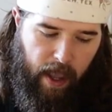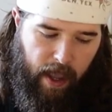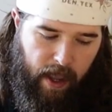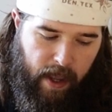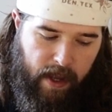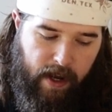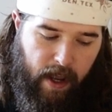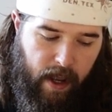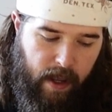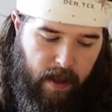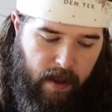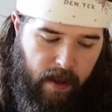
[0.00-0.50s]

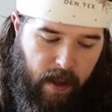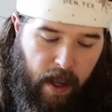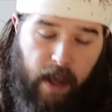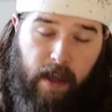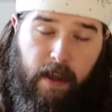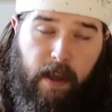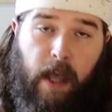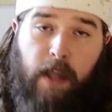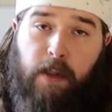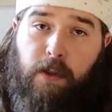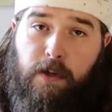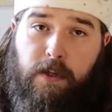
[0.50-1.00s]
And
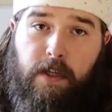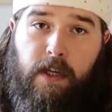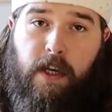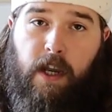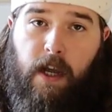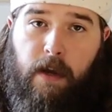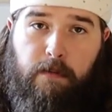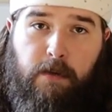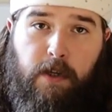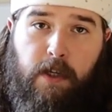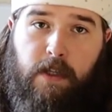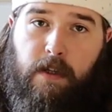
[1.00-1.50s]
I looked it
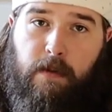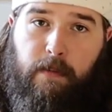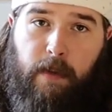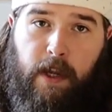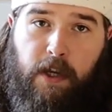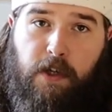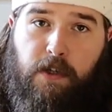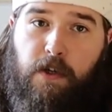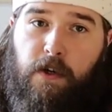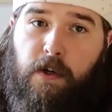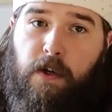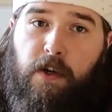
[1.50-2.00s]
up just to
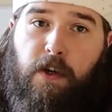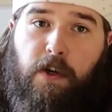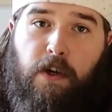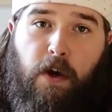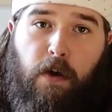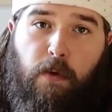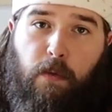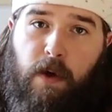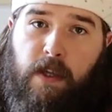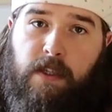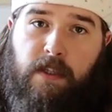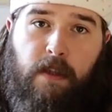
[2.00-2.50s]
make sure, you
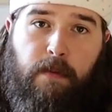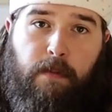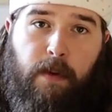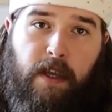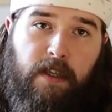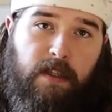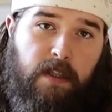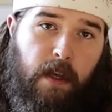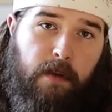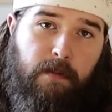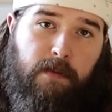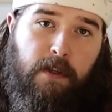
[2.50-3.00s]
know, what's the
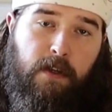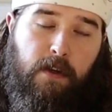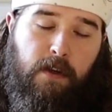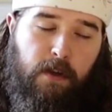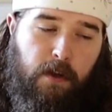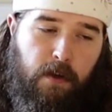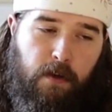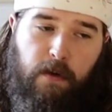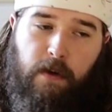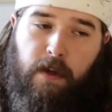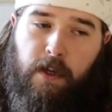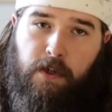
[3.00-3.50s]
best
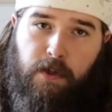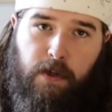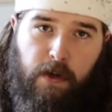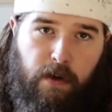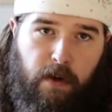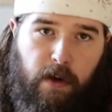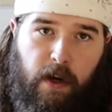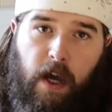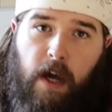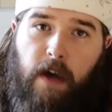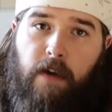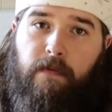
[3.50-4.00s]
substitute, and
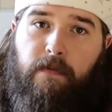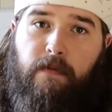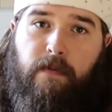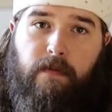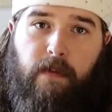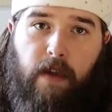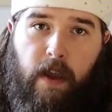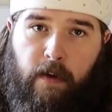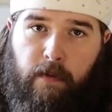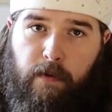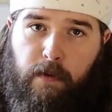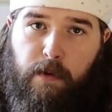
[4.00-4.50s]
sure
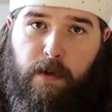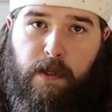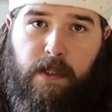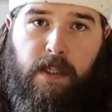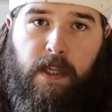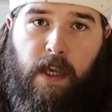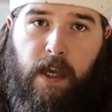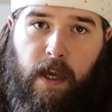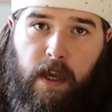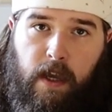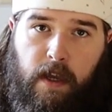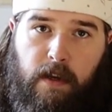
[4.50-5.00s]
enough, everyone
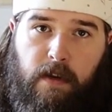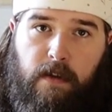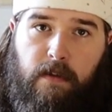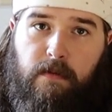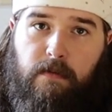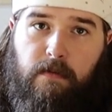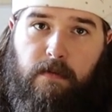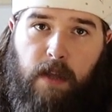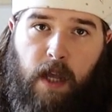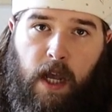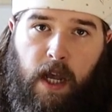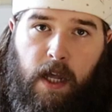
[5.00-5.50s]
said
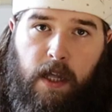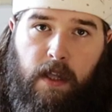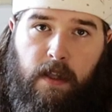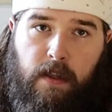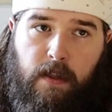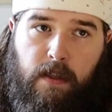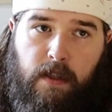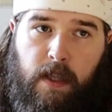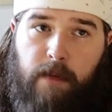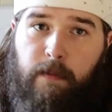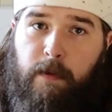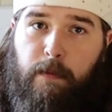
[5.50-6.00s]

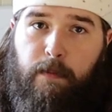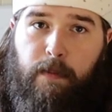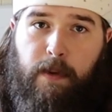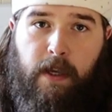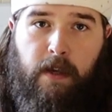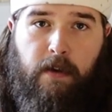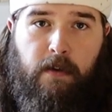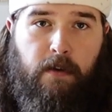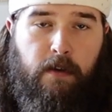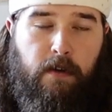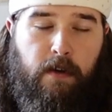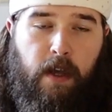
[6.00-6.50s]
lemon
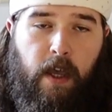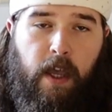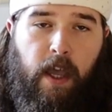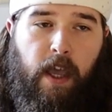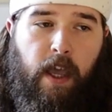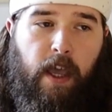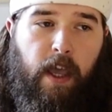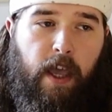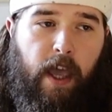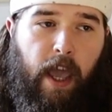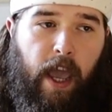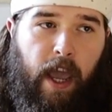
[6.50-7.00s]
peel
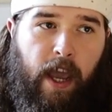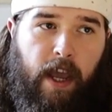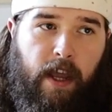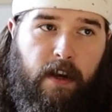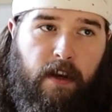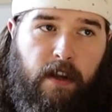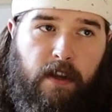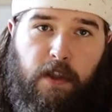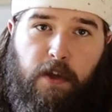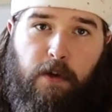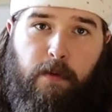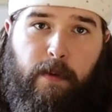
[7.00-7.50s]

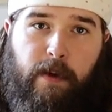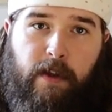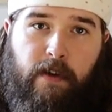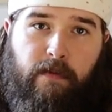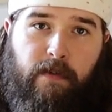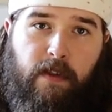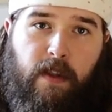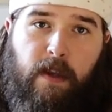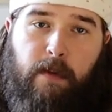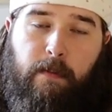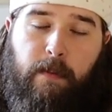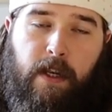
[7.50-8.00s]
and a little bit
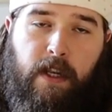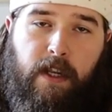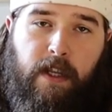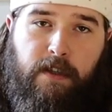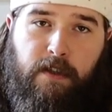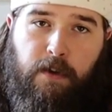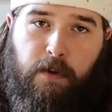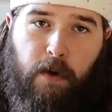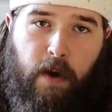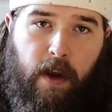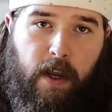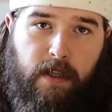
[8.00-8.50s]
of lemon
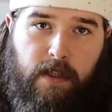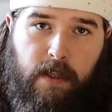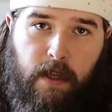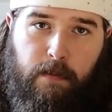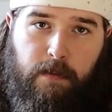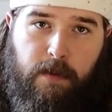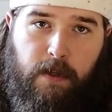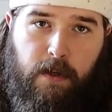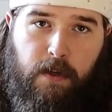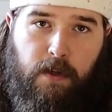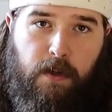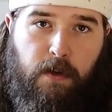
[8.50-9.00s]
is a great
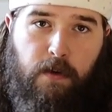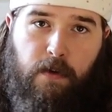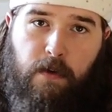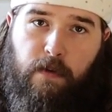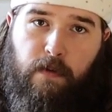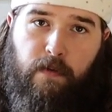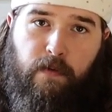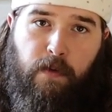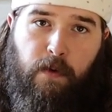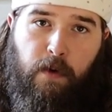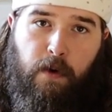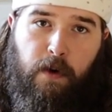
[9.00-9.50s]
substitute
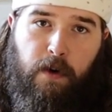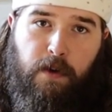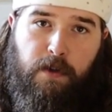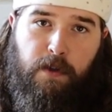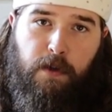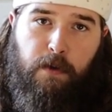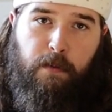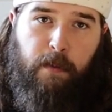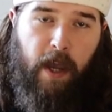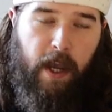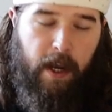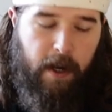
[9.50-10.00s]
for
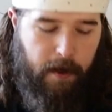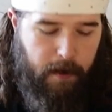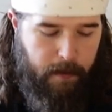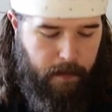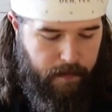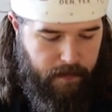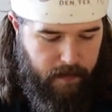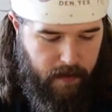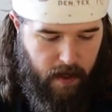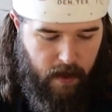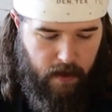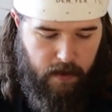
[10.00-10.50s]
sumac.
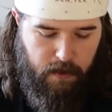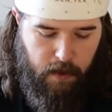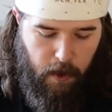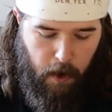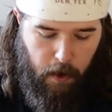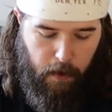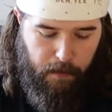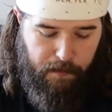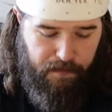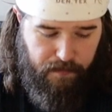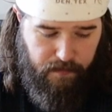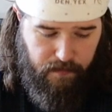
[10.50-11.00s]

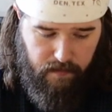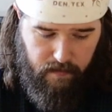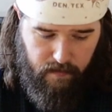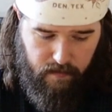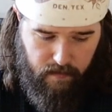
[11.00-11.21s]
So